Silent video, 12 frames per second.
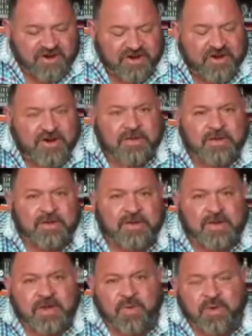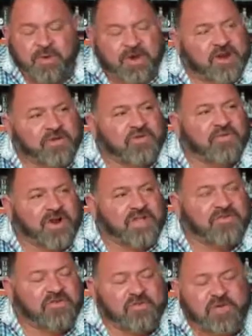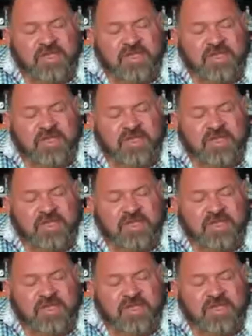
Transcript: year, we were going to do $22